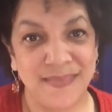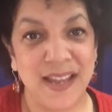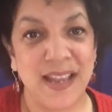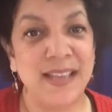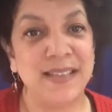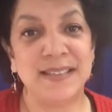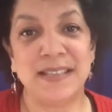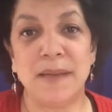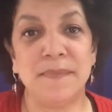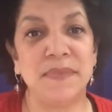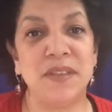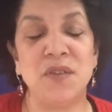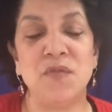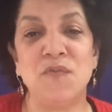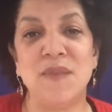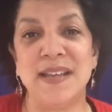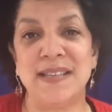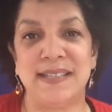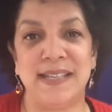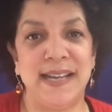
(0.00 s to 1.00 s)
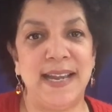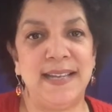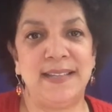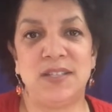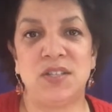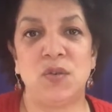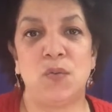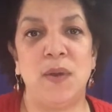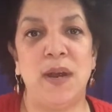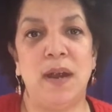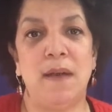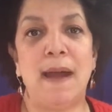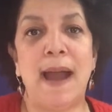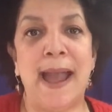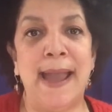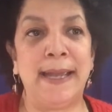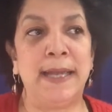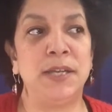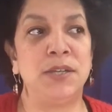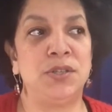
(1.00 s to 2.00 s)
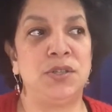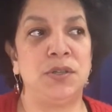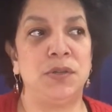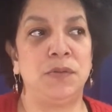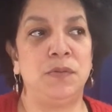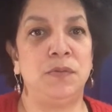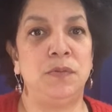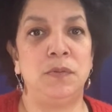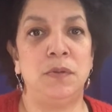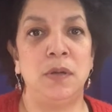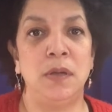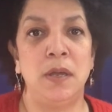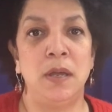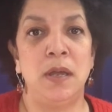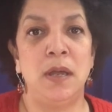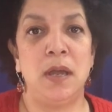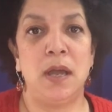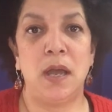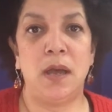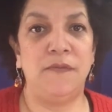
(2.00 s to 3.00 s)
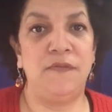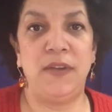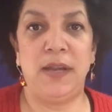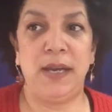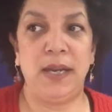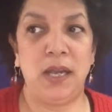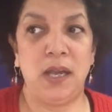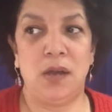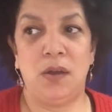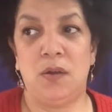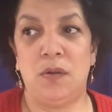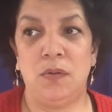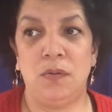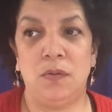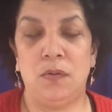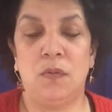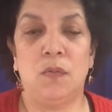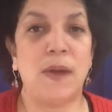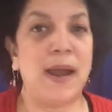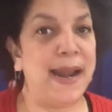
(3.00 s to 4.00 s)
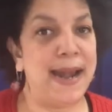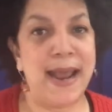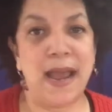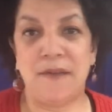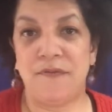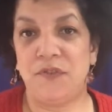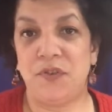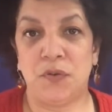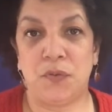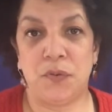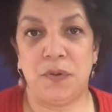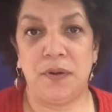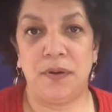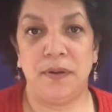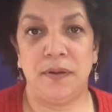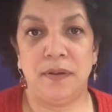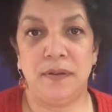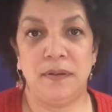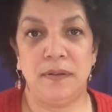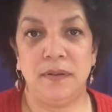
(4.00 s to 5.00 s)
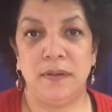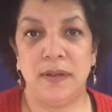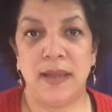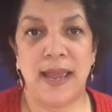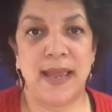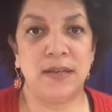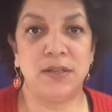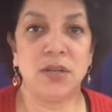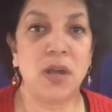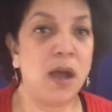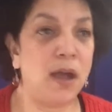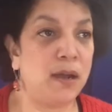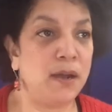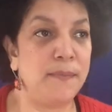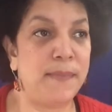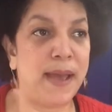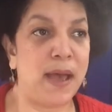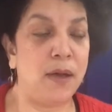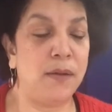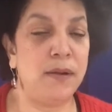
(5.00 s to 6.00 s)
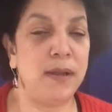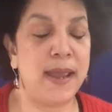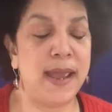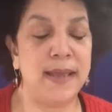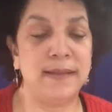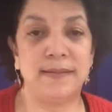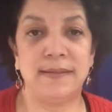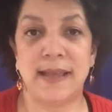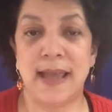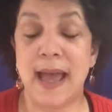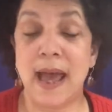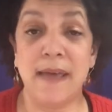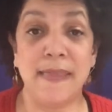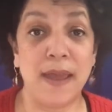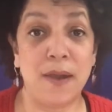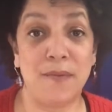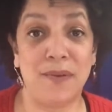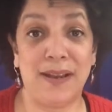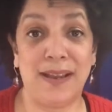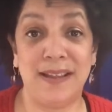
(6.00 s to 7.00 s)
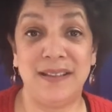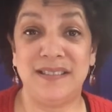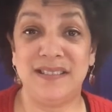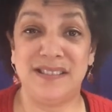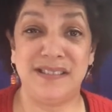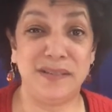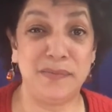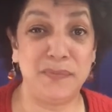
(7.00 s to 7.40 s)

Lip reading: something resonates to where I could do a video right afterward and talk about as how that relates to